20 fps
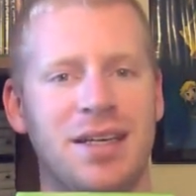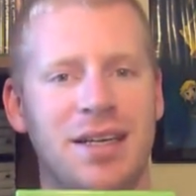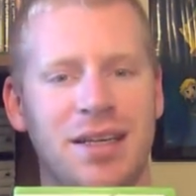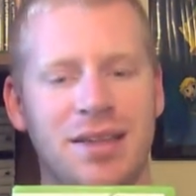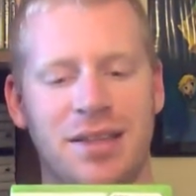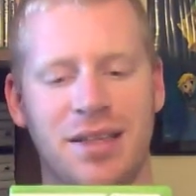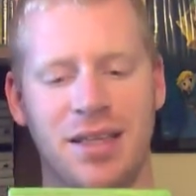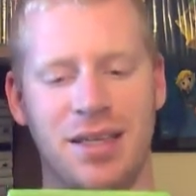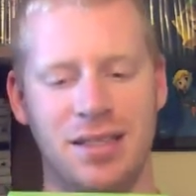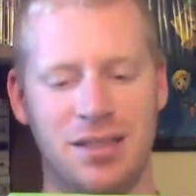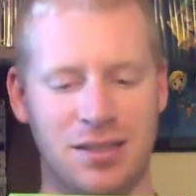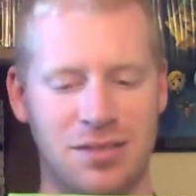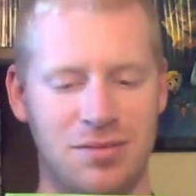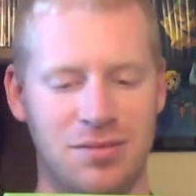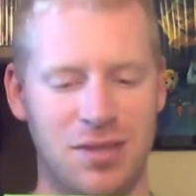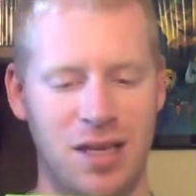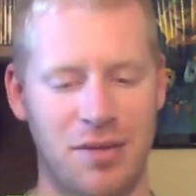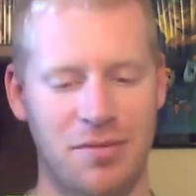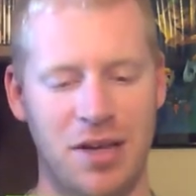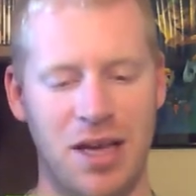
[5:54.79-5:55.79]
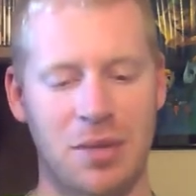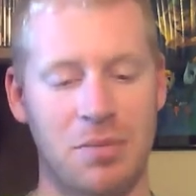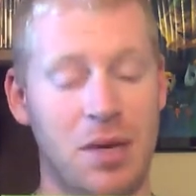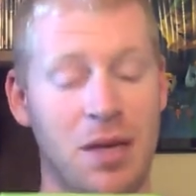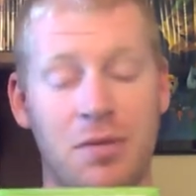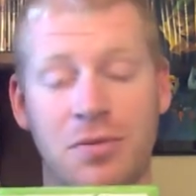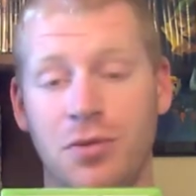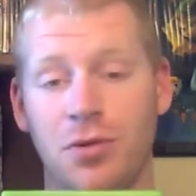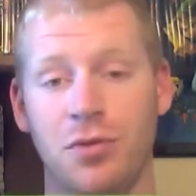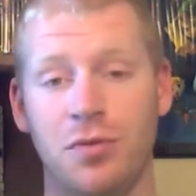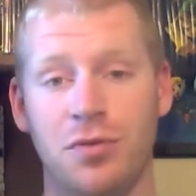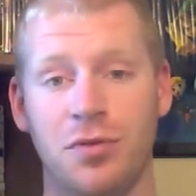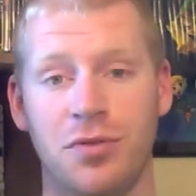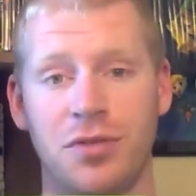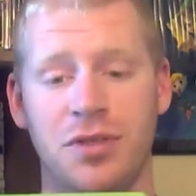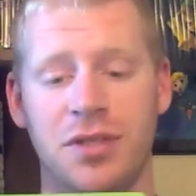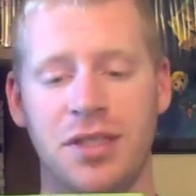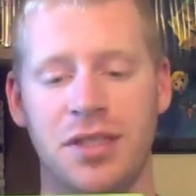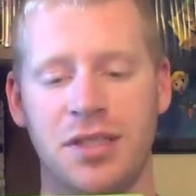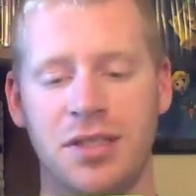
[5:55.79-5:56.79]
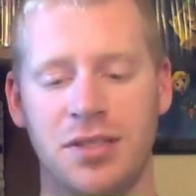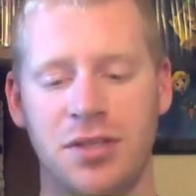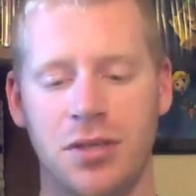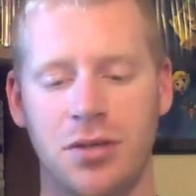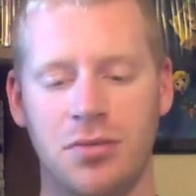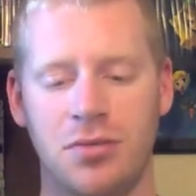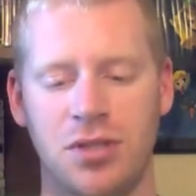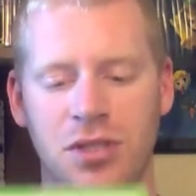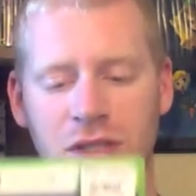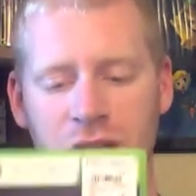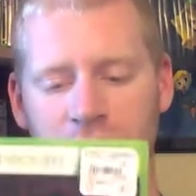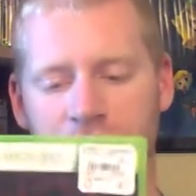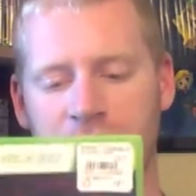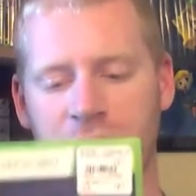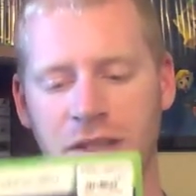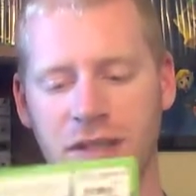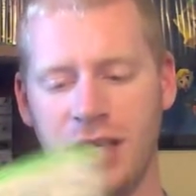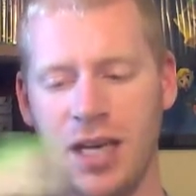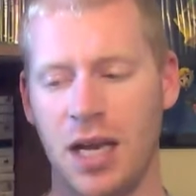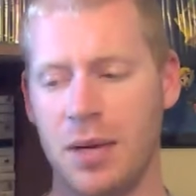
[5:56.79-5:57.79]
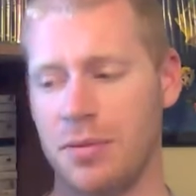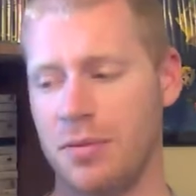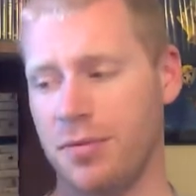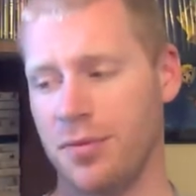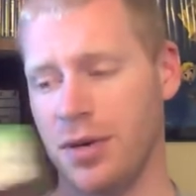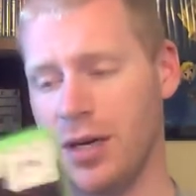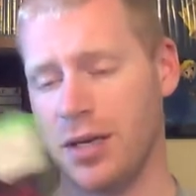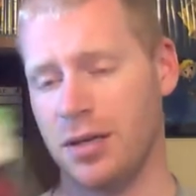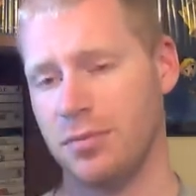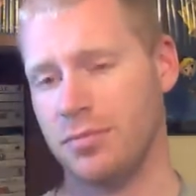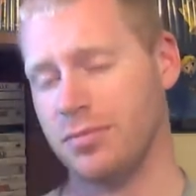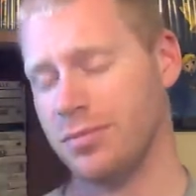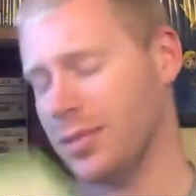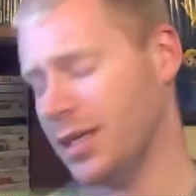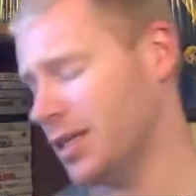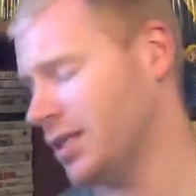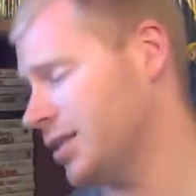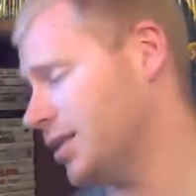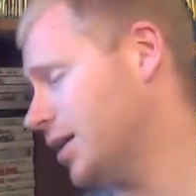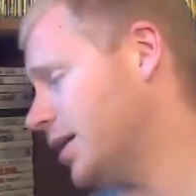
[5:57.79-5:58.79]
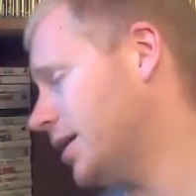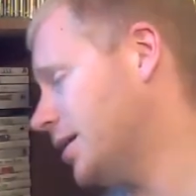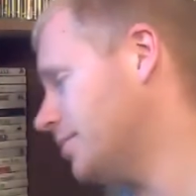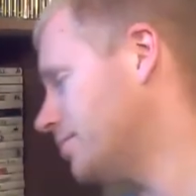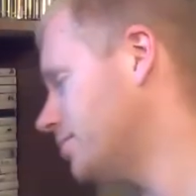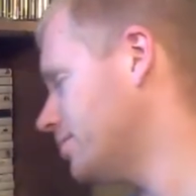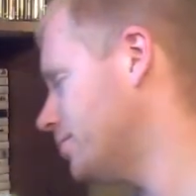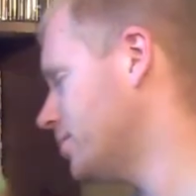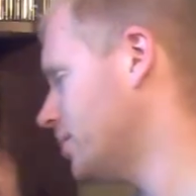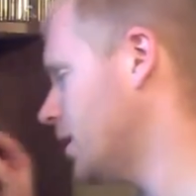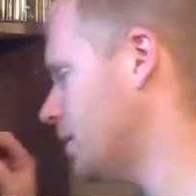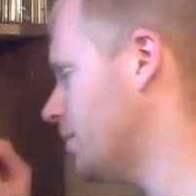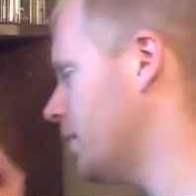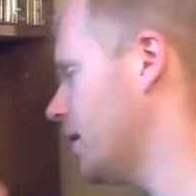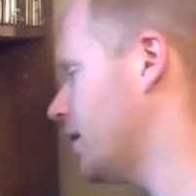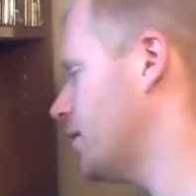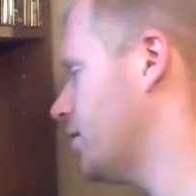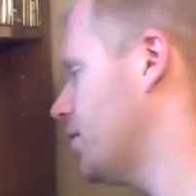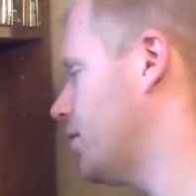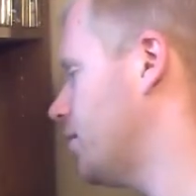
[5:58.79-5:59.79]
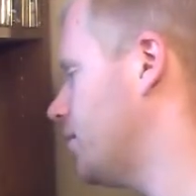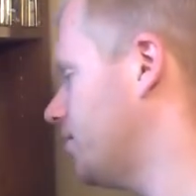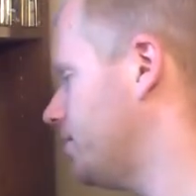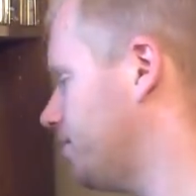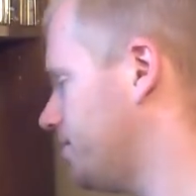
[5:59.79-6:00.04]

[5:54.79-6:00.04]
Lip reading: and then I've had my fill for the day, so still a fun game, and for $8.99, not bad at all.